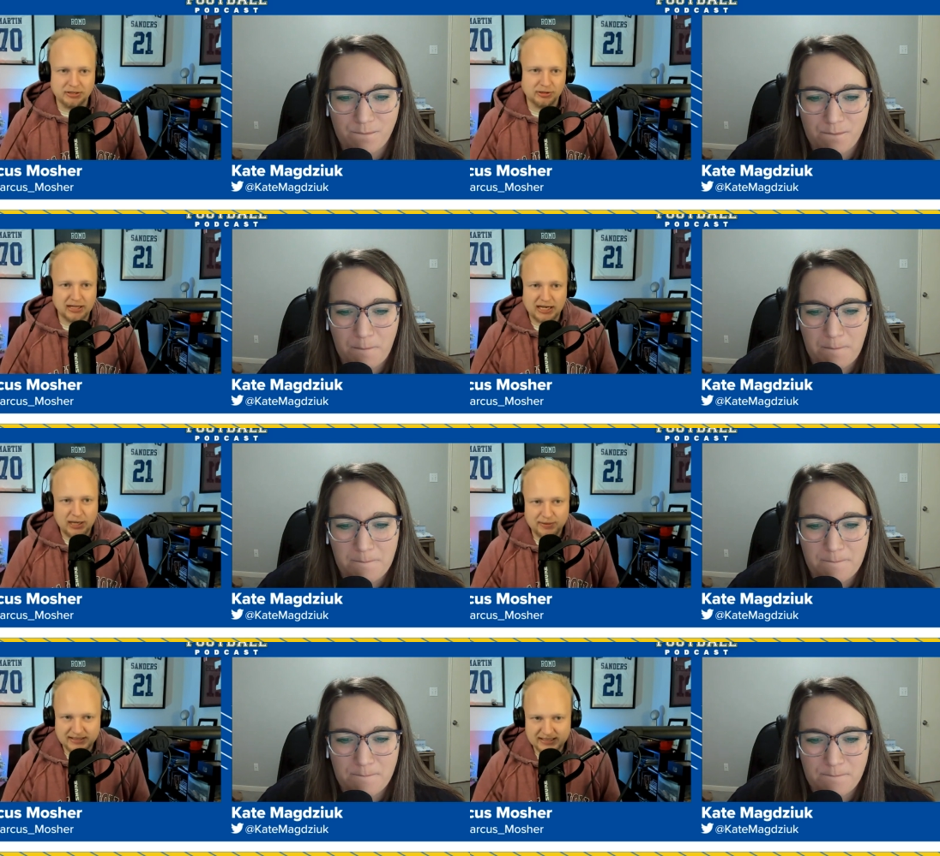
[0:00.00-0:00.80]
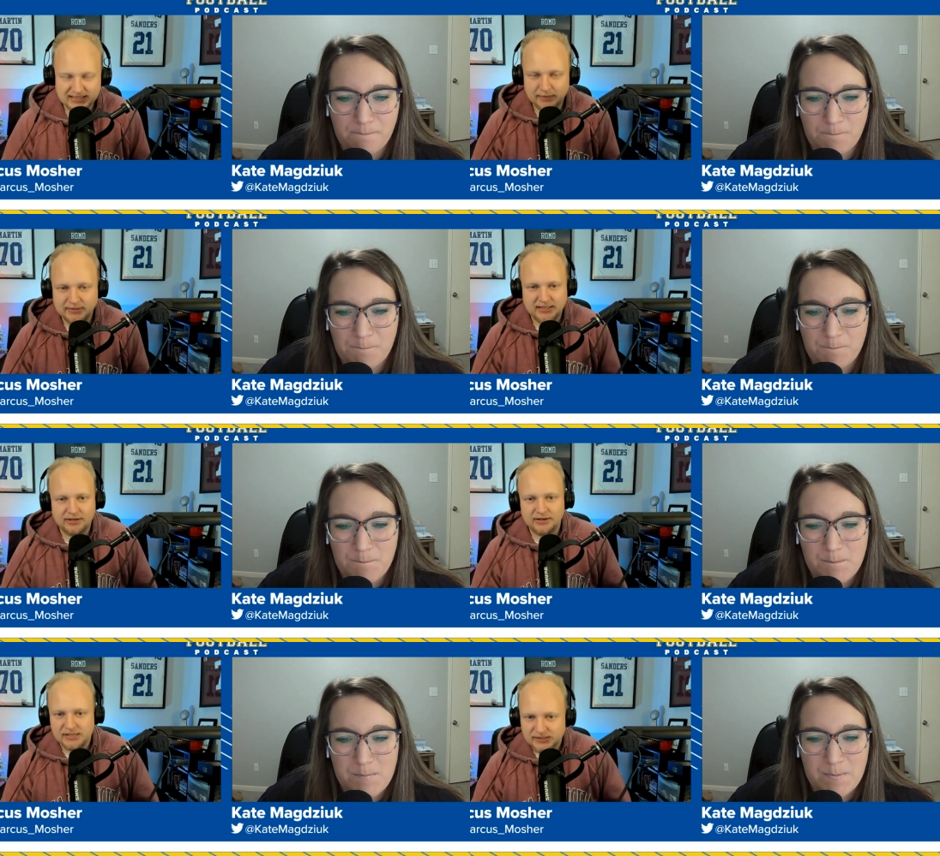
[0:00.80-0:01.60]
Speaker 1: looked like he was in the same tier
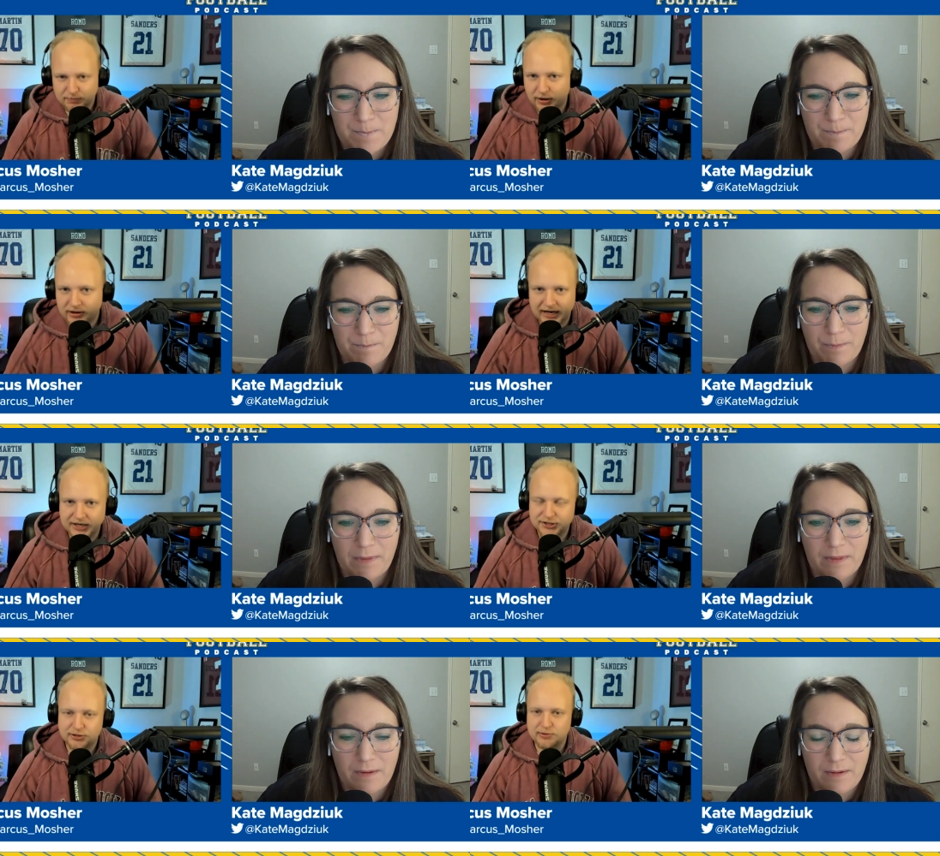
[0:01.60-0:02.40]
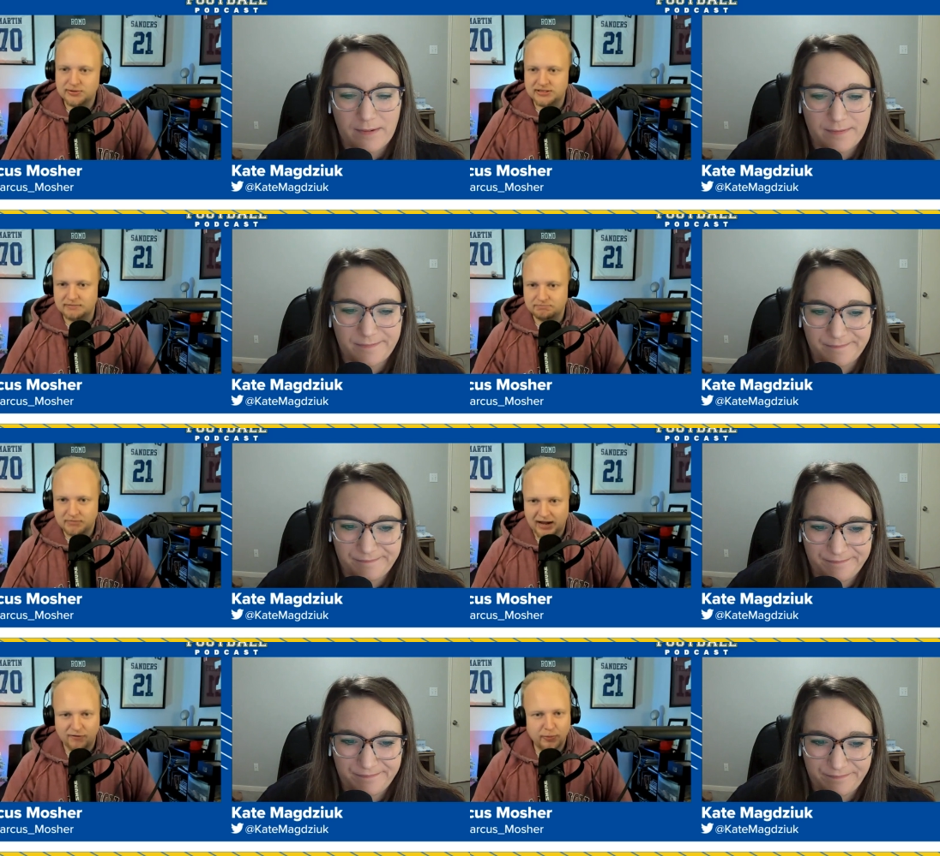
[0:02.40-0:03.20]
as Mark Andrews and
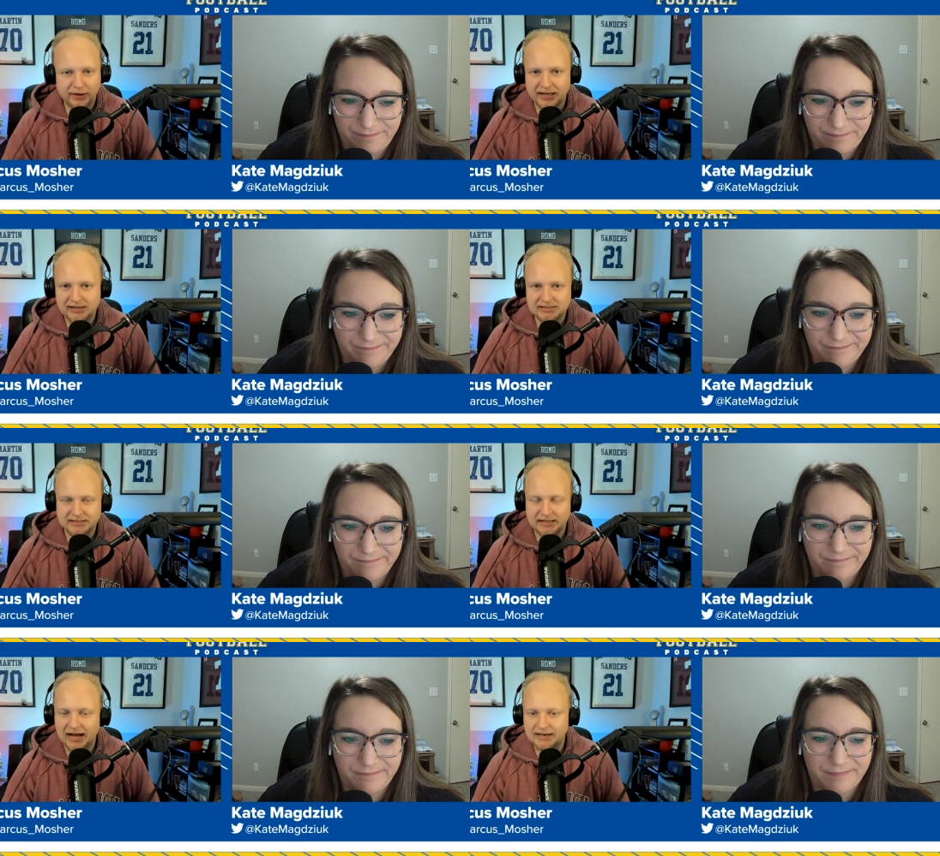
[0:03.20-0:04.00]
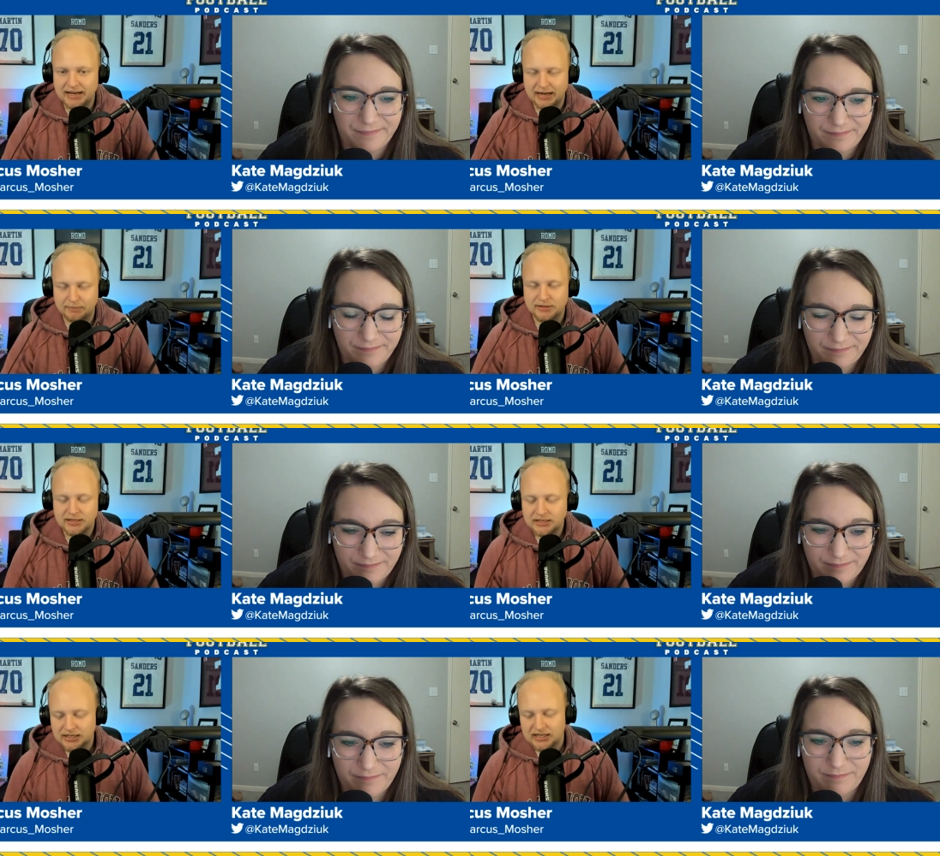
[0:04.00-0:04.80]
everybody else not named
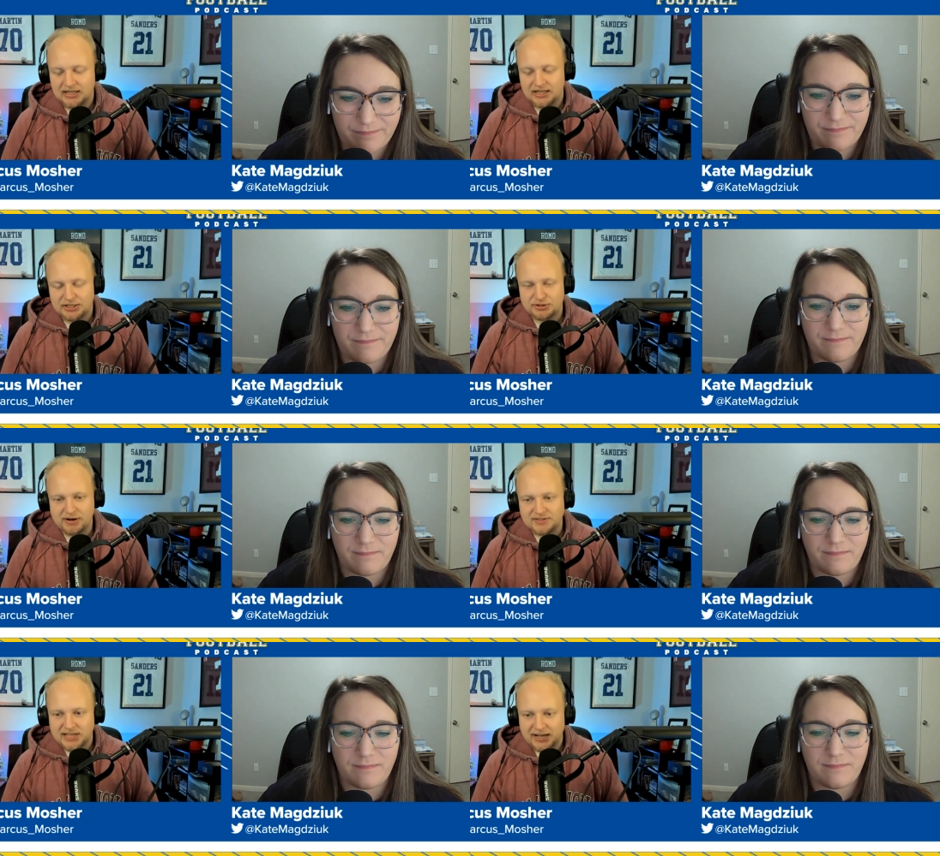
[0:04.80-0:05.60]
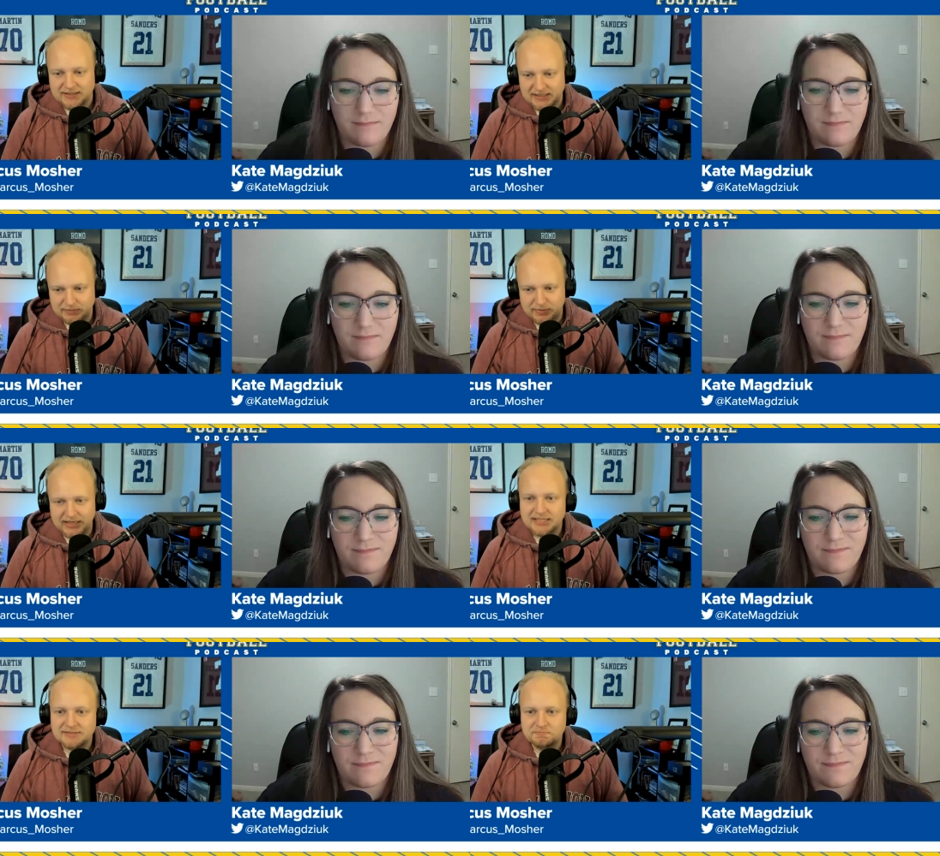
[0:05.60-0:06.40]
Travis Kelce, but
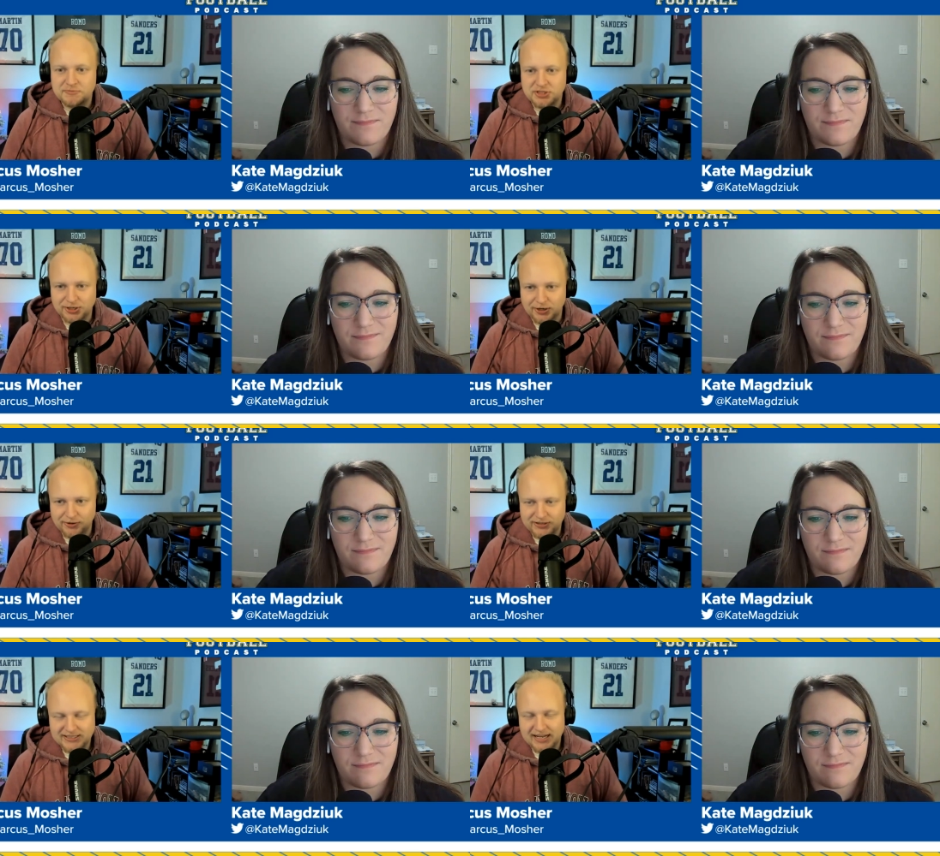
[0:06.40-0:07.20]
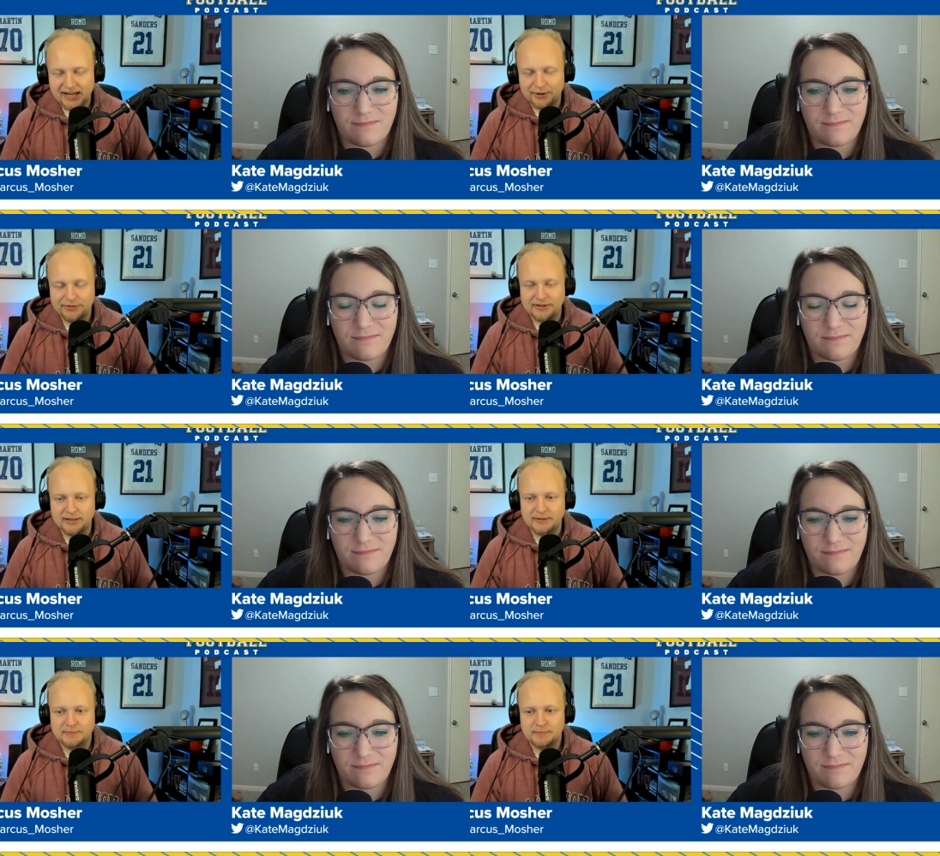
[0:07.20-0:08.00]
he's struggled to stay healthy